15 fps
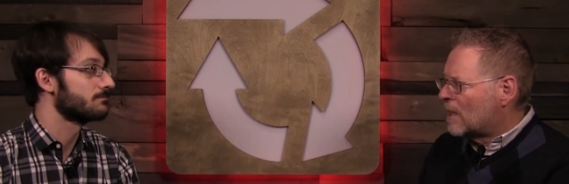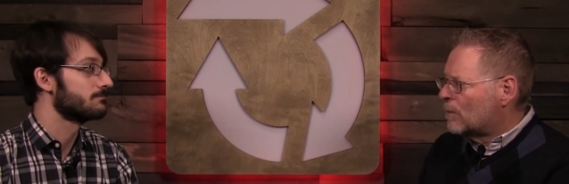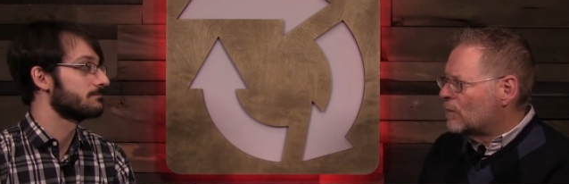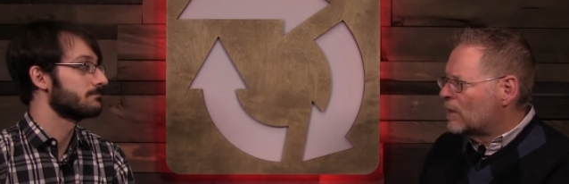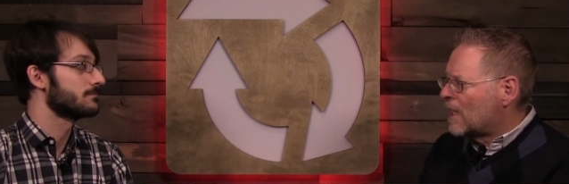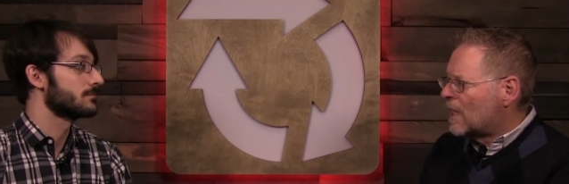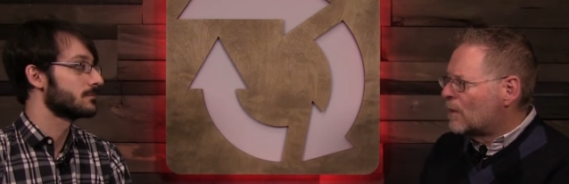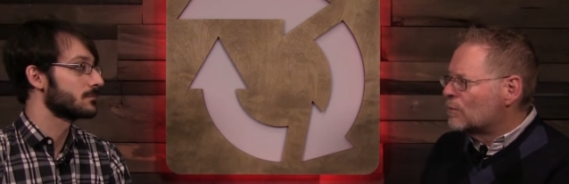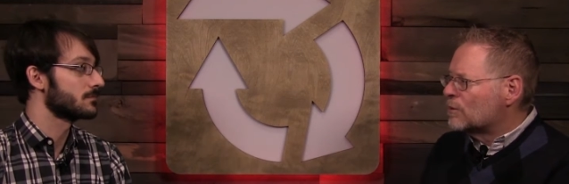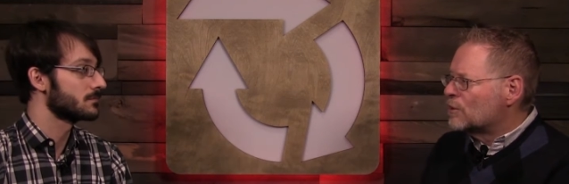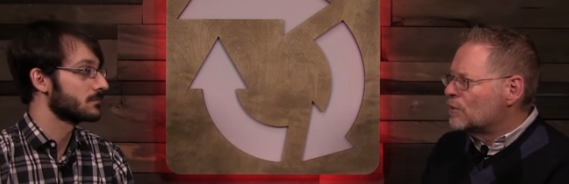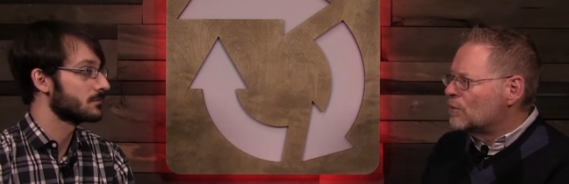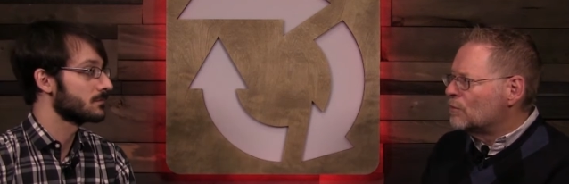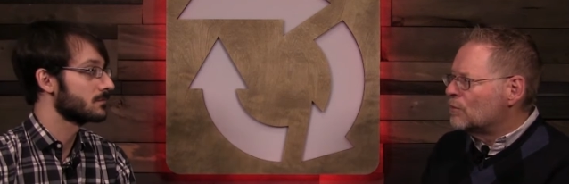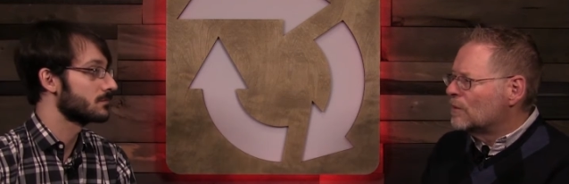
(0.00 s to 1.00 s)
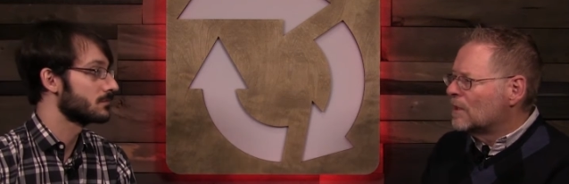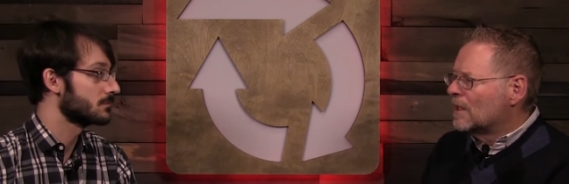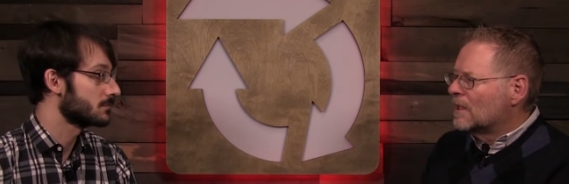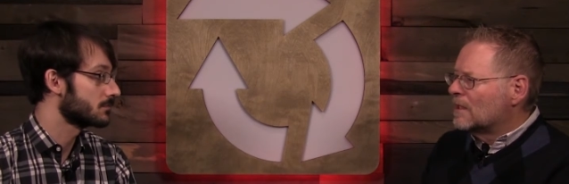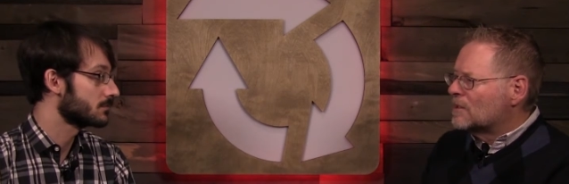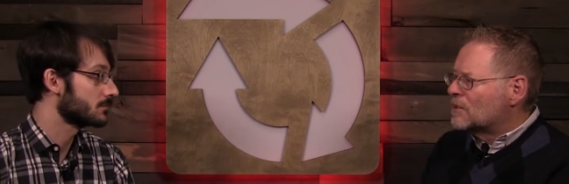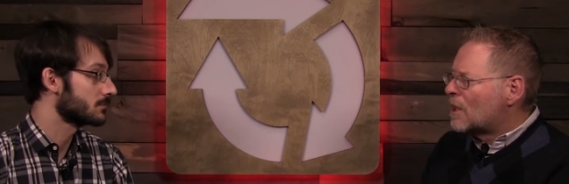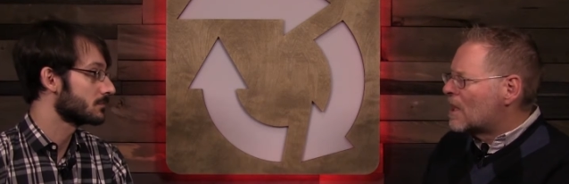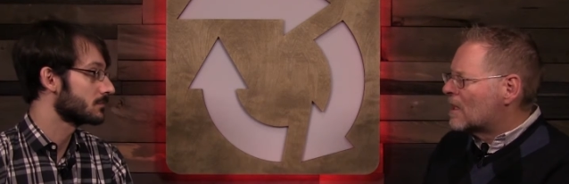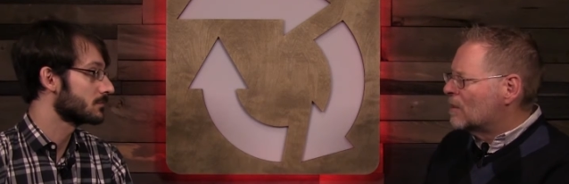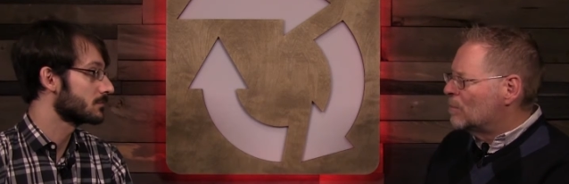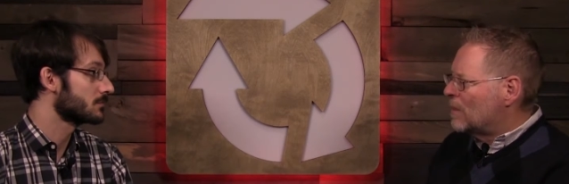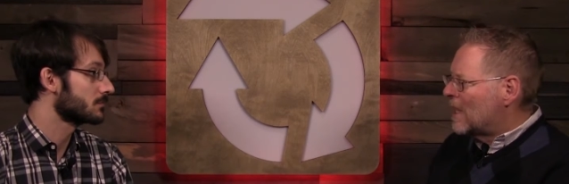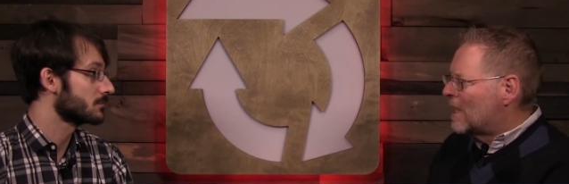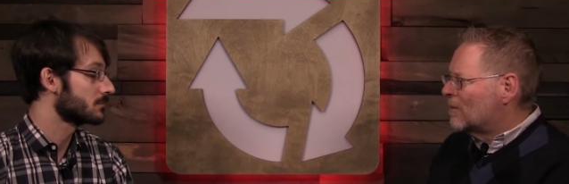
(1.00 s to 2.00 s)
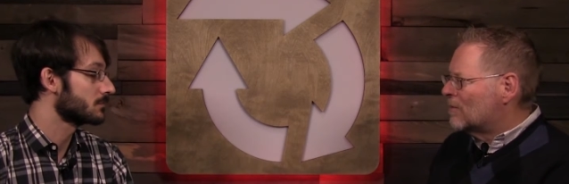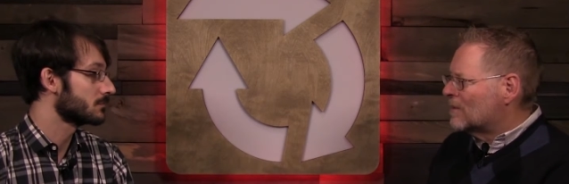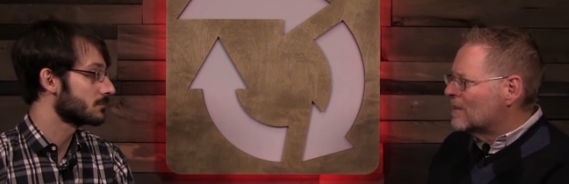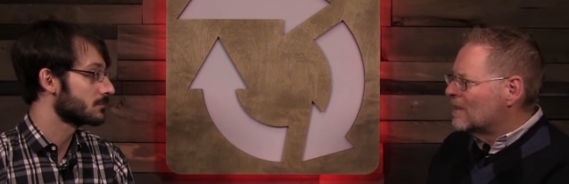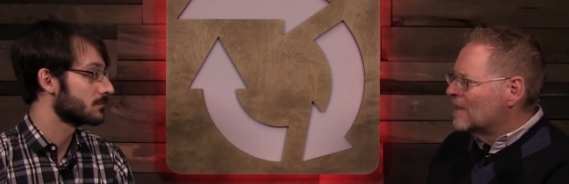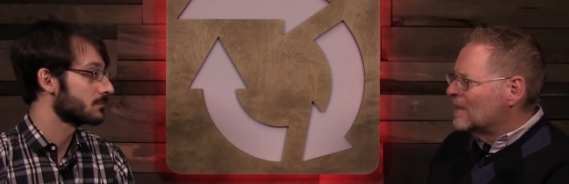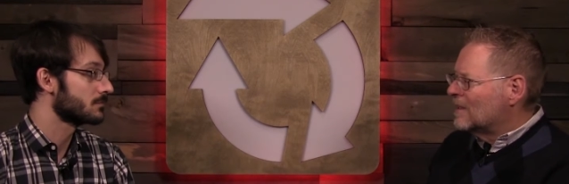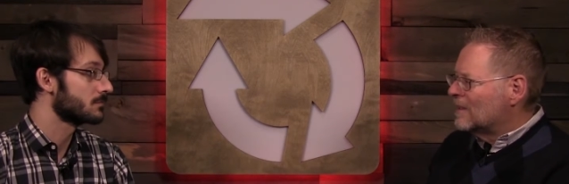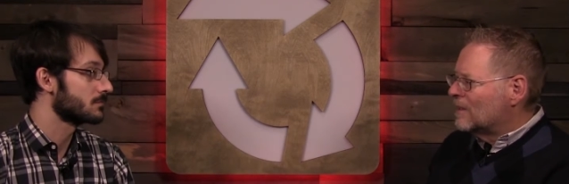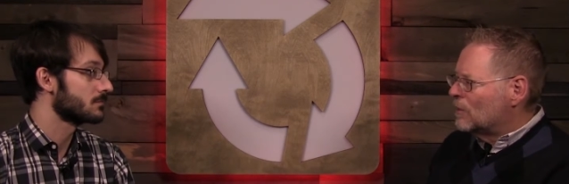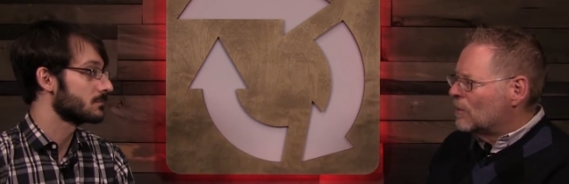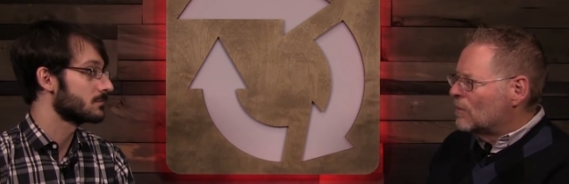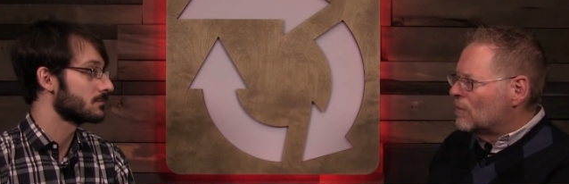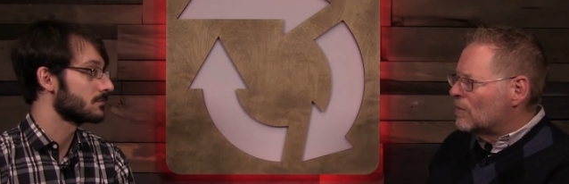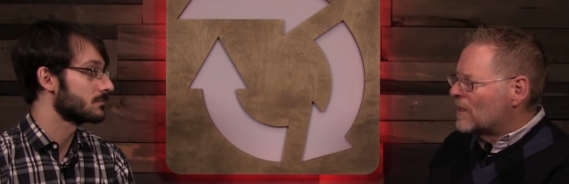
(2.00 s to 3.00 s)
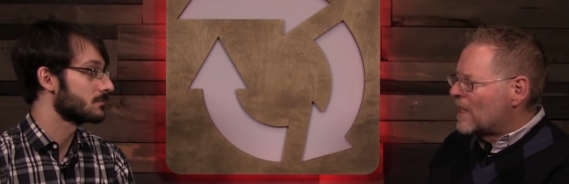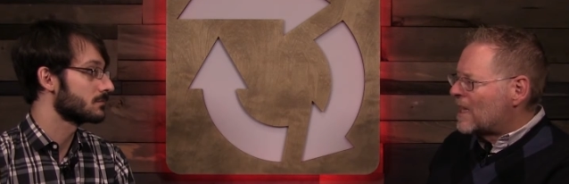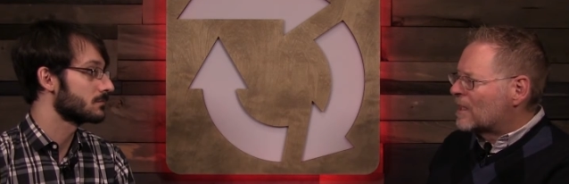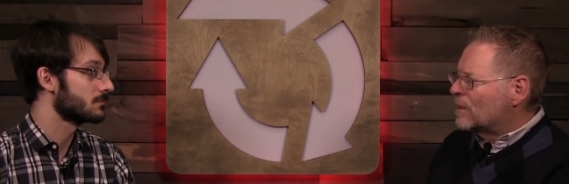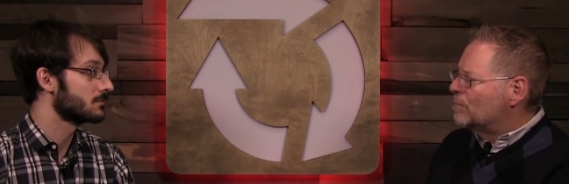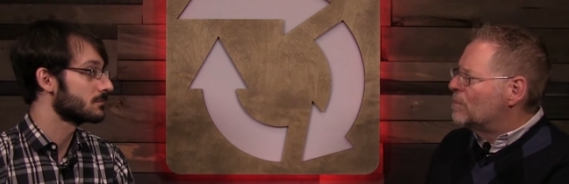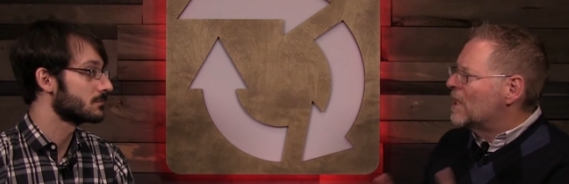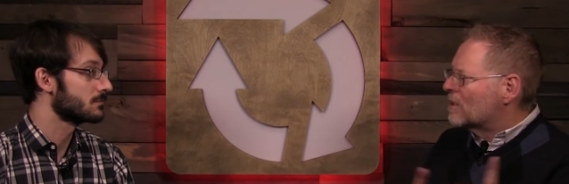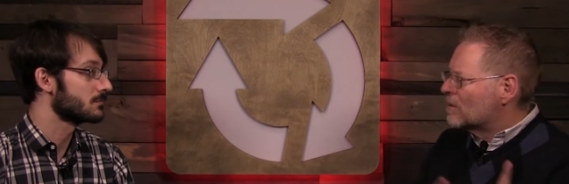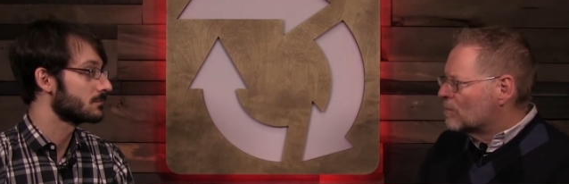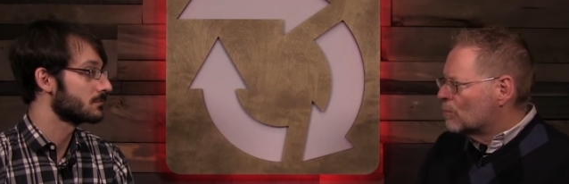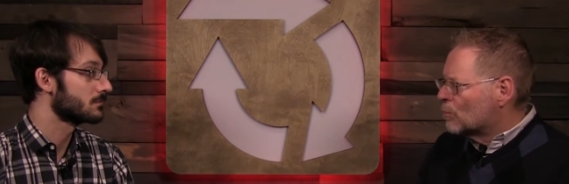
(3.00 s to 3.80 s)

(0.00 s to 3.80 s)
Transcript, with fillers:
Speaker 1: How how would you talk about you know, that compared to